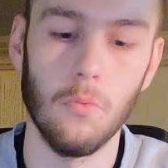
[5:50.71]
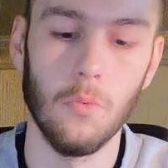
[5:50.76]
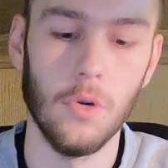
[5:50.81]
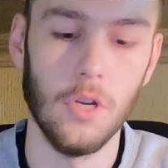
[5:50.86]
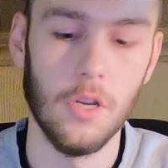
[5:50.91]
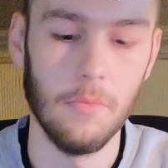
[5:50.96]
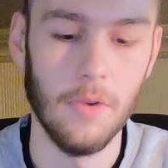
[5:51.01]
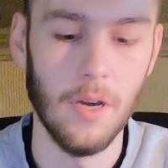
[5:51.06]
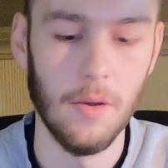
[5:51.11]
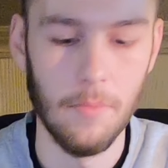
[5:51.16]

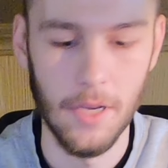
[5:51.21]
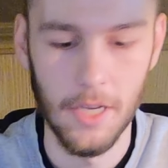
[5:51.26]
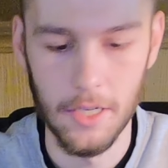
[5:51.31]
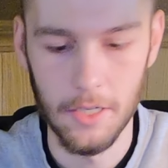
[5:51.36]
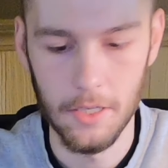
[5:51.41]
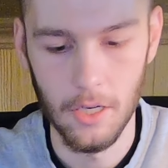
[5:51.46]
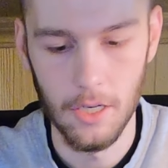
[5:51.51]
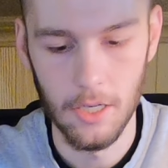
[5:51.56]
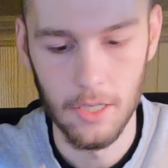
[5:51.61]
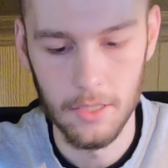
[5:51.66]
one of my
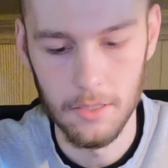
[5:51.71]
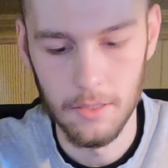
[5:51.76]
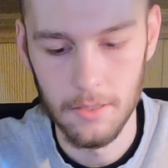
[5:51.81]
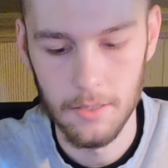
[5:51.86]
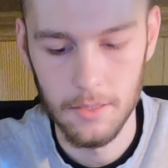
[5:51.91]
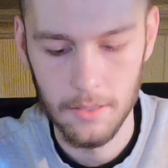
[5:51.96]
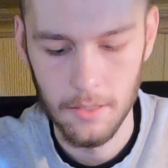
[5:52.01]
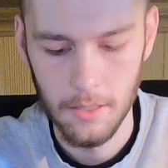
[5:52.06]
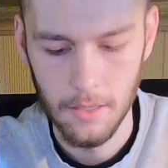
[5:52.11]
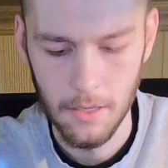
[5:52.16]
main
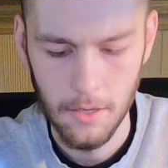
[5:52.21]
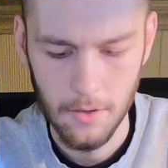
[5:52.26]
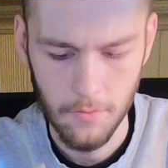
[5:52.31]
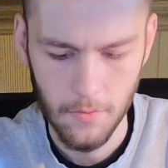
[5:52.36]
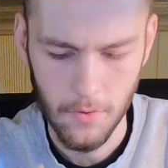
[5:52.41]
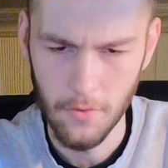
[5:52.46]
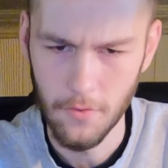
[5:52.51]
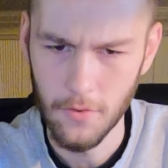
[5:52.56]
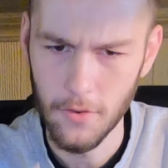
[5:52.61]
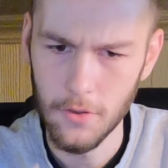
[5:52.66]
guns
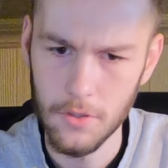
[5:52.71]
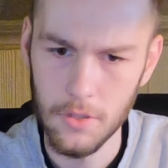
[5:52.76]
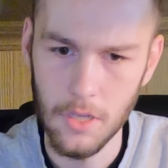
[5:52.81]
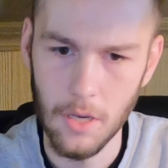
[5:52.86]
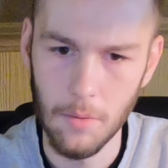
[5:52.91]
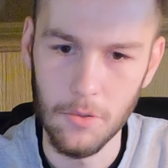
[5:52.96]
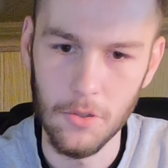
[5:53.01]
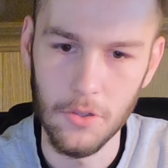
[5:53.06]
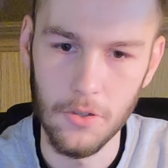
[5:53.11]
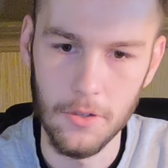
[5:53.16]
for the first
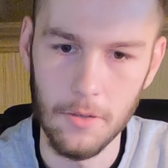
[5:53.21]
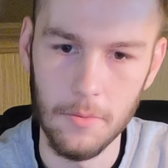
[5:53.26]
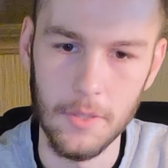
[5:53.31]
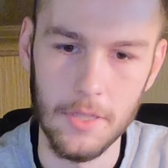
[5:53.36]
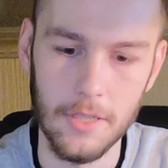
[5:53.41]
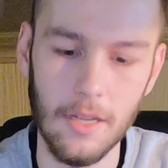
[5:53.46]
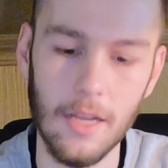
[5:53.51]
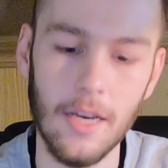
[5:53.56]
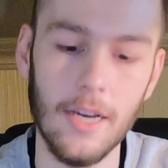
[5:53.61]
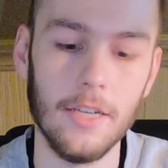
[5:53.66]
couple
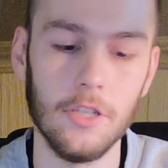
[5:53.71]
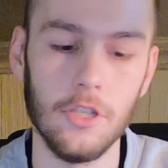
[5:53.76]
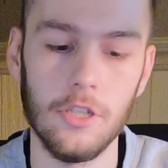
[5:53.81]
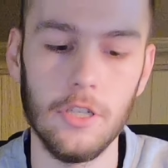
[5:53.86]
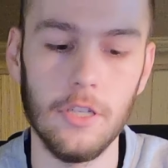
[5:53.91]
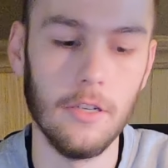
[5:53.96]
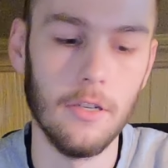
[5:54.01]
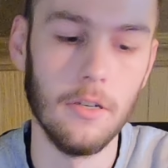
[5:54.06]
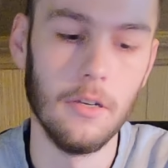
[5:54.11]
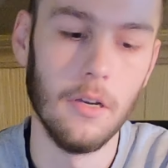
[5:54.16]
tournaments last
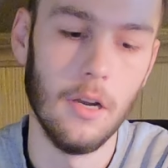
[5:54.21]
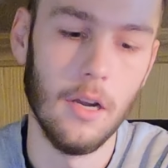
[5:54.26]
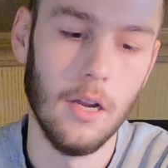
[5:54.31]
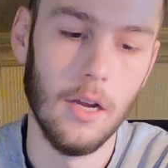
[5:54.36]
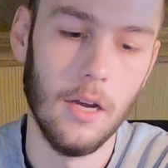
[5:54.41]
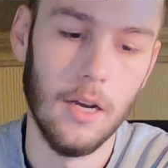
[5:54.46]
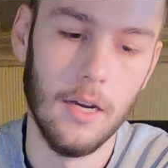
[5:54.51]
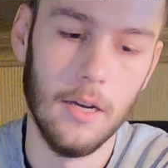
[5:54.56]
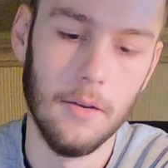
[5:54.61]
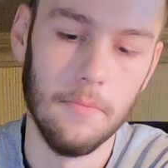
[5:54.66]
year,
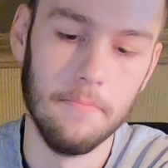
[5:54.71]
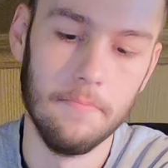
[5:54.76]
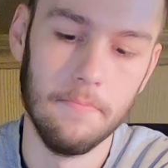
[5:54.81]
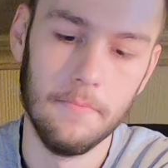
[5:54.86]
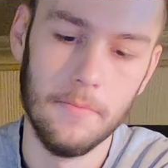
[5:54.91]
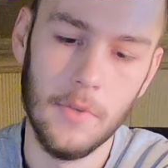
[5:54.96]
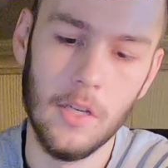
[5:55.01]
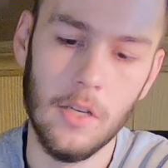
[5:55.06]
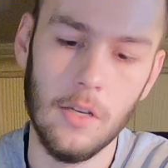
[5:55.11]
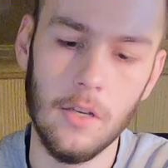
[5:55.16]

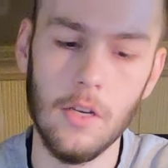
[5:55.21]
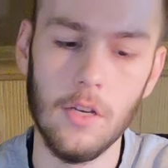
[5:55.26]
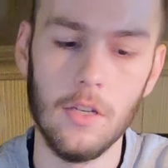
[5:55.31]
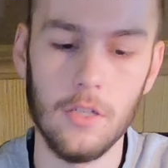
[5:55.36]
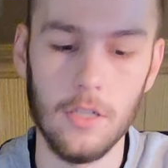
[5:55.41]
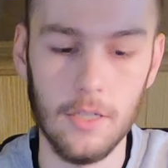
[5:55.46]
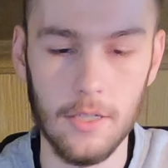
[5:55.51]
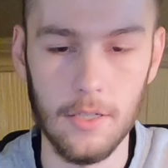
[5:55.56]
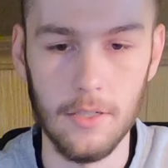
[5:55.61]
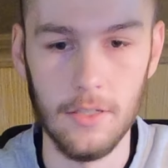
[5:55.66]

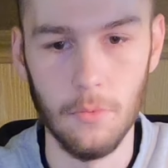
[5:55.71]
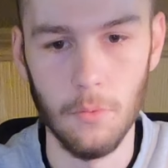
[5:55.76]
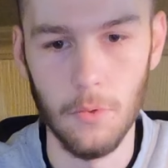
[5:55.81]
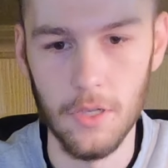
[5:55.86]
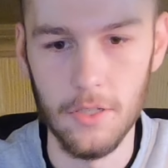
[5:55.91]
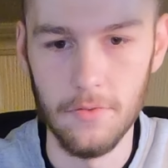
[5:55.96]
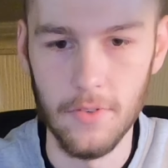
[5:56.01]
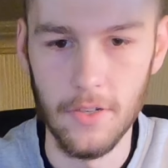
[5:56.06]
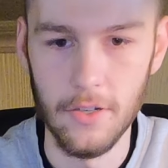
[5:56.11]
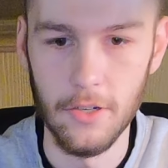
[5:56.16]
just because it
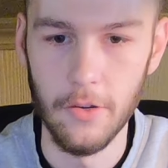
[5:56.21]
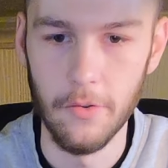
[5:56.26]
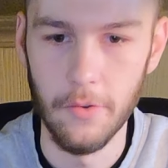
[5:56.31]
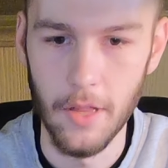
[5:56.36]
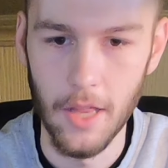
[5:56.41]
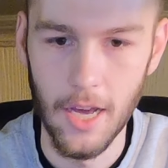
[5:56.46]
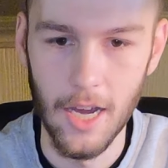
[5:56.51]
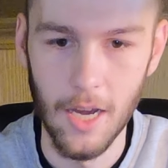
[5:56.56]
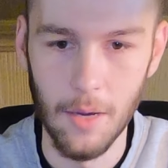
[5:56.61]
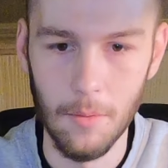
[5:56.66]
was very
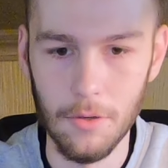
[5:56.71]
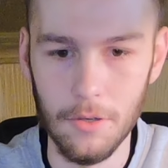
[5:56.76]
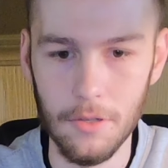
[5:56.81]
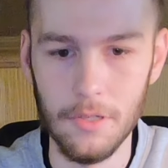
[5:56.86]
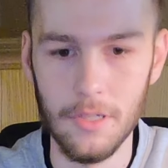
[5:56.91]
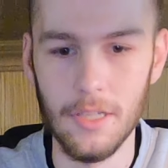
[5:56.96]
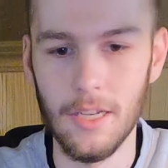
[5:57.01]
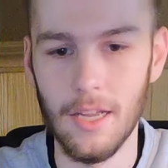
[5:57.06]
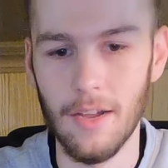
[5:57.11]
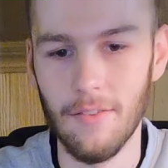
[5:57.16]

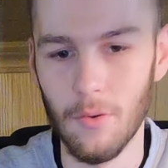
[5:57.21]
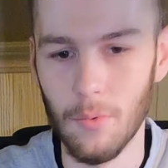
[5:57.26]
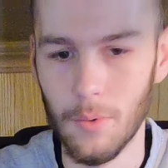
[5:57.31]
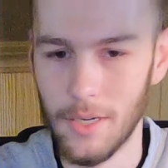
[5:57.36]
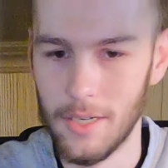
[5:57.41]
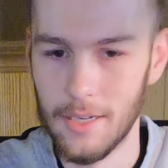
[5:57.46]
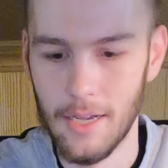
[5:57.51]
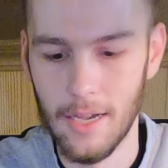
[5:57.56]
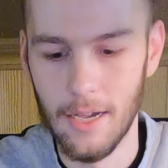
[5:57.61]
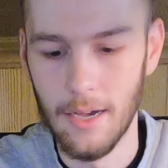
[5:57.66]
reliable. It never
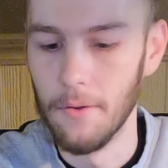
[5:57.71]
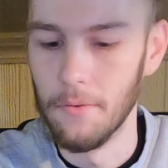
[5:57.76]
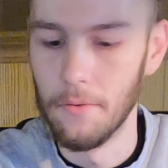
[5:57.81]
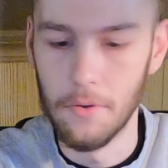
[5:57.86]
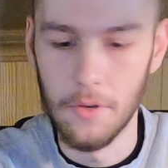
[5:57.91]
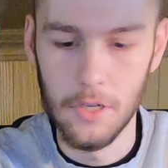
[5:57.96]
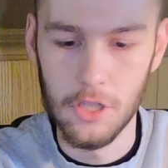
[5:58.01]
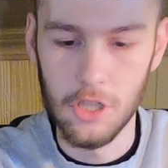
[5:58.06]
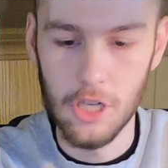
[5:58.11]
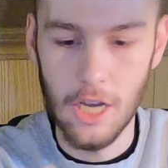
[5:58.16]
went
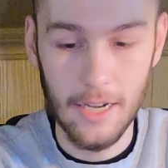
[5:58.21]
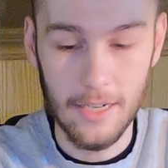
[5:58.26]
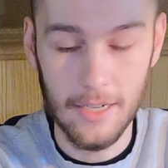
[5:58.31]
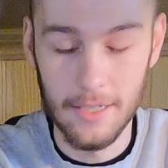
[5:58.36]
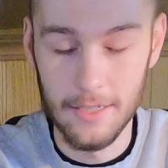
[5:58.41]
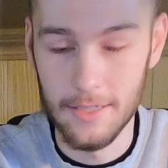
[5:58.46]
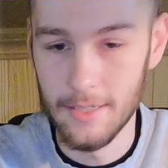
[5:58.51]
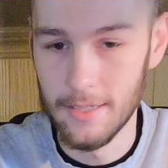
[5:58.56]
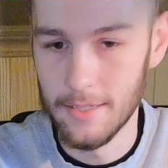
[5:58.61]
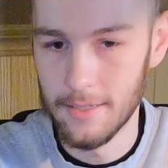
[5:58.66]
down, shot
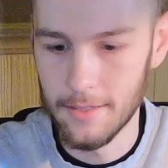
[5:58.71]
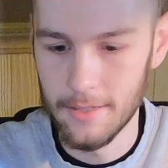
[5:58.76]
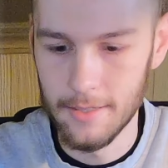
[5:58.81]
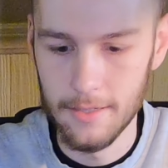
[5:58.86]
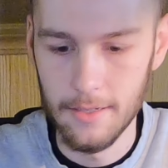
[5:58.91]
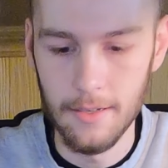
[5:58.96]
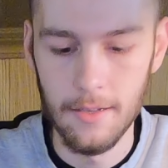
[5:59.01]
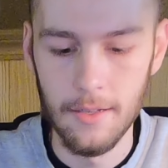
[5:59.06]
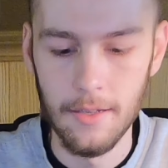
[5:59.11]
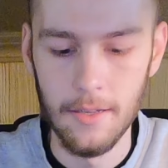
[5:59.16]

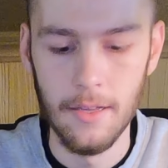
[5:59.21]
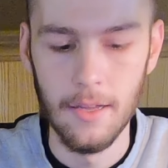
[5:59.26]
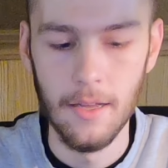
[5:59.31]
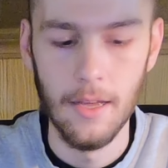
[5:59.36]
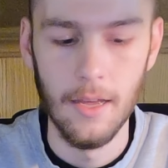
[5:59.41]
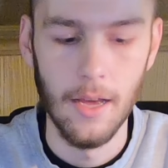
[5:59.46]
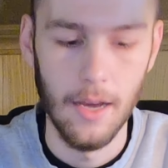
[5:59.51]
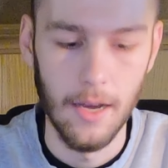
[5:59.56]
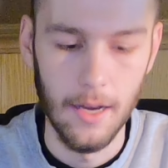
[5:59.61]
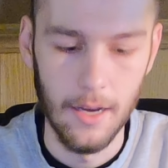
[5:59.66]
consistent.
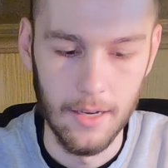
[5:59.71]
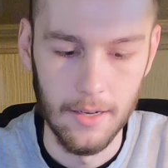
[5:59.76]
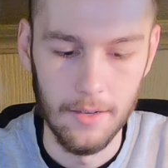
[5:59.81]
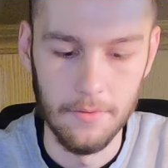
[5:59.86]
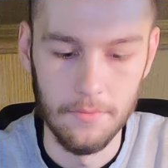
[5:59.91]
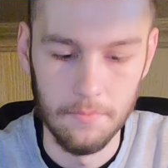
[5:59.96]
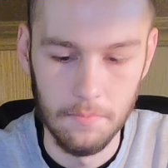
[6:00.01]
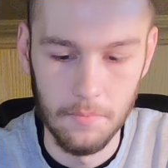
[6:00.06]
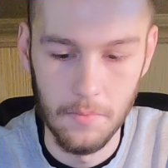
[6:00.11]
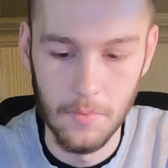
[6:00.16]

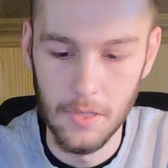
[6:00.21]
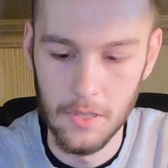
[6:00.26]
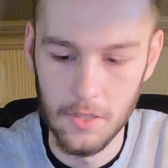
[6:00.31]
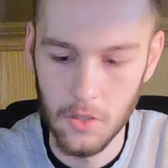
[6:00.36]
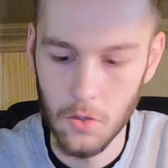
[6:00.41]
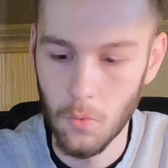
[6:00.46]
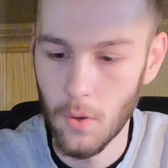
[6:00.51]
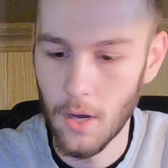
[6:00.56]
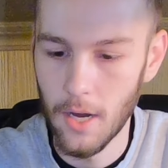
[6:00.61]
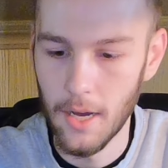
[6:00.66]

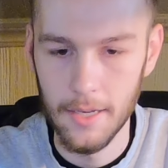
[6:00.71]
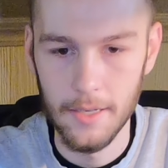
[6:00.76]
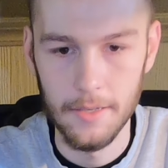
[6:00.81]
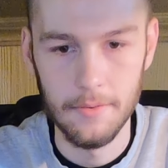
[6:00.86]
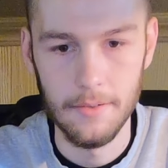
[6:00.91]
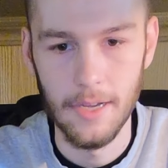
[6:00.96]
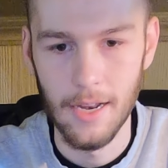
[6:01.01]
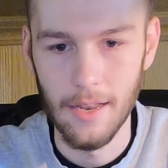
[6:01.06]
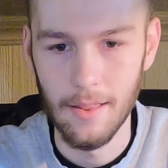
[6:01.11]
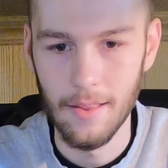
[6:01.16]
It's
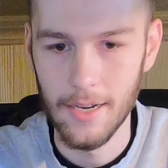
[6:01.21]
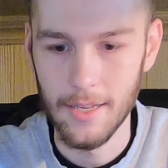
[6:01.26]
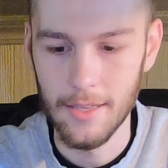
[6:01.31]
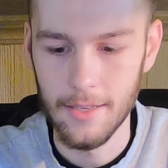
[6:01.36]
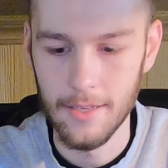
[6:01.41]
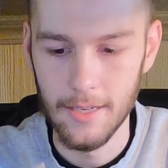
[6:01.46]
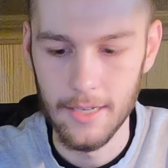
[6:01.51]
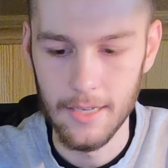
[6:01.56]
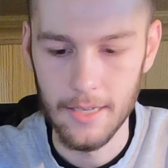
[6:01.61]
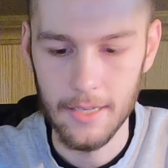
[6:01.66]
quiet, not a lot of
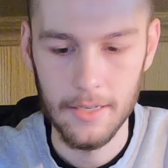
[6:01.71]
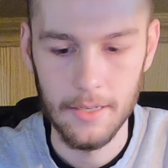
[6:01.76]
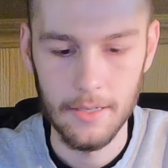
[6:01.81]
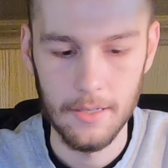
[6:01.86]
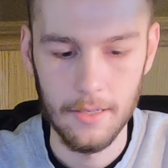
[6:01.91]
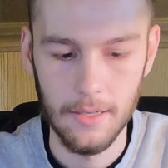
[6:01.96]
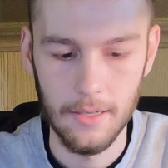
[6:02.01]
kick,